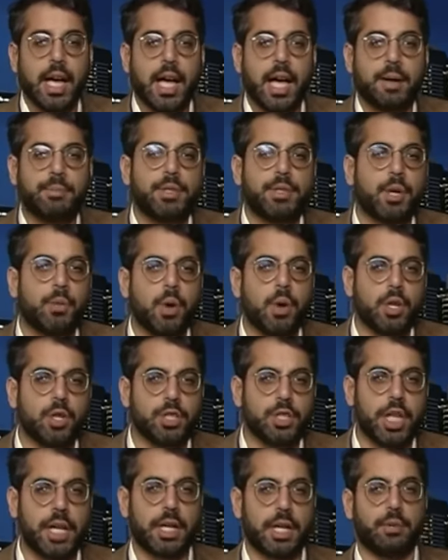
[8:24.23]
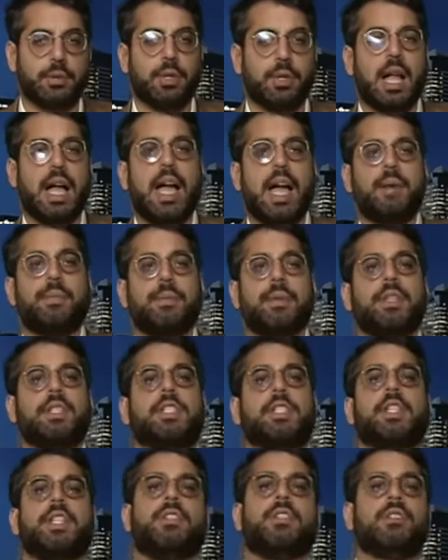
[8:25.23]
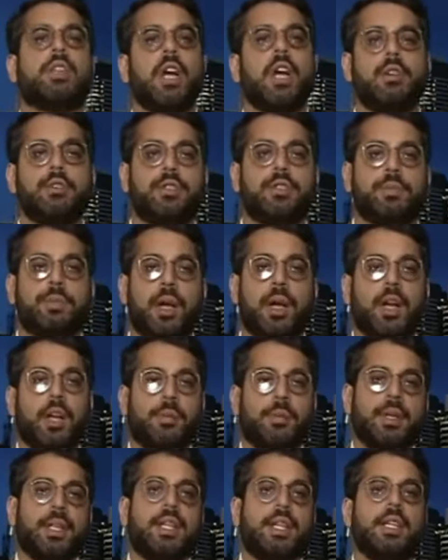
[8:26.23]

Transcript: Um, so, what looks like it will happen is that he'll go to Parliament,